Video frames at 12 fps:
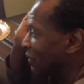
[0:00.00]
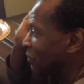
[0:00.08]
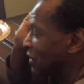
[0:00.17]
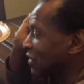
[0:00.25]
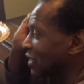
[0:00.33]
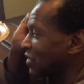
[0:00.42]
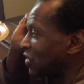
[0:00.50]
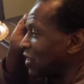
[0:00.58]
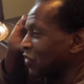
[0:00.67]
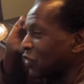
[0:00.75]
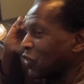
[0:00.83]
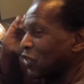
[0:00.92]
My son's
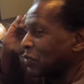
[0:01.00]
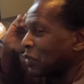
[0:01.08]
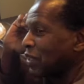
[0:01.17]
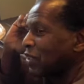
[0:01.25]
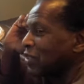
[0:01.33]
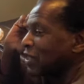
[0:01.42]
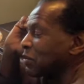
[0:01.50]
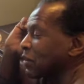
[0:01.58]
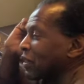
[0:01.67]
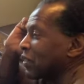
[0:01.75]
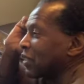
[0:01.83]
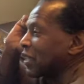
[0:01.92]
introducing me to some of
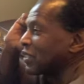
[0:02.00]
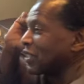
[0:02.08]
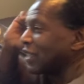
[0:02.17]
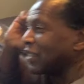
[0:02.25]
the things that he